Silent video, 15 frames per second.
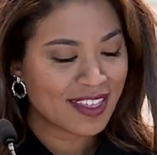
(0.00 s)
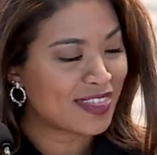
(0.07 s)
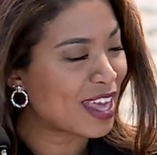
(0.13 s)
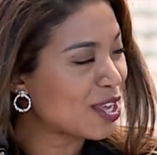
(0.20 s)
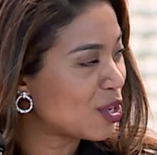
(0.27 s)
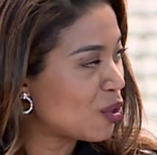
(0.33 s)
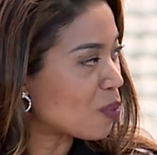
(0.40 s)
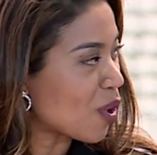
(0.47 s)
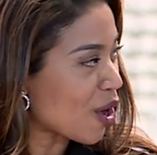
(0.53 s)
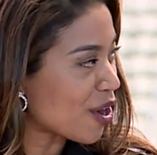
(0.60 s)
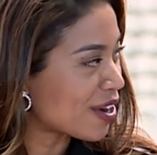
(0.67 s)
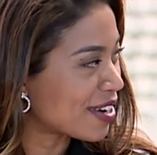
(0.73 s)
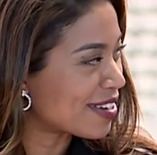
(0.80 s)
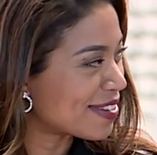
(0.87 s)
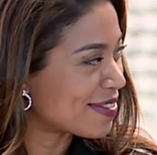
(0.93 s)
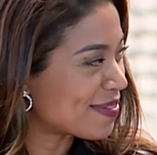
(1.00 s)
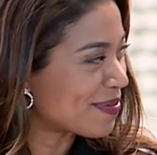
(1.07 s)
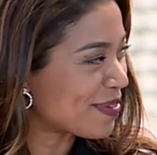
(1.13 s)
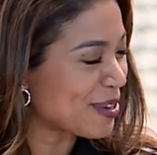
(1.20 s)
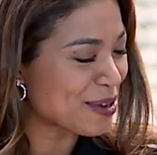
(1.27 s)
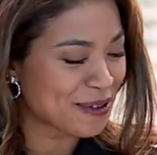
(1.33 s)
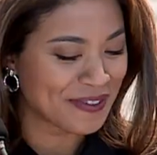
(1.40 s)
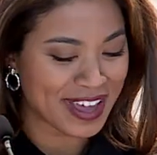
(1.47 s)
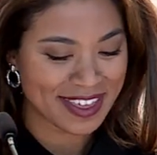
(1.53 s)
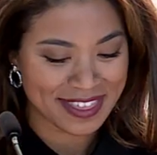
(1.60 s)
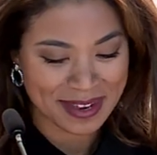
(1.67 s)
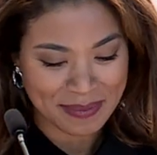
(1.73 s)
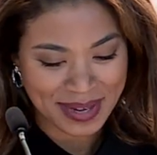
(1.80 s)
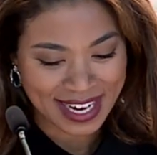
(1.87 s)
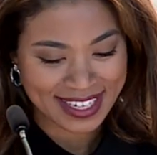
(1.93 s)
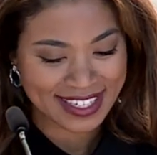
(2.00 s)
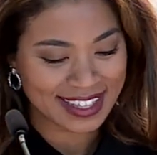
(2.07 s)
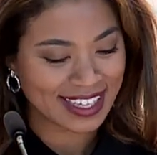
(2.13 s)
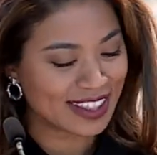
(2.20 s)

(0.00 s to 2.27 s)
Thank you, Mark, for your faith in me to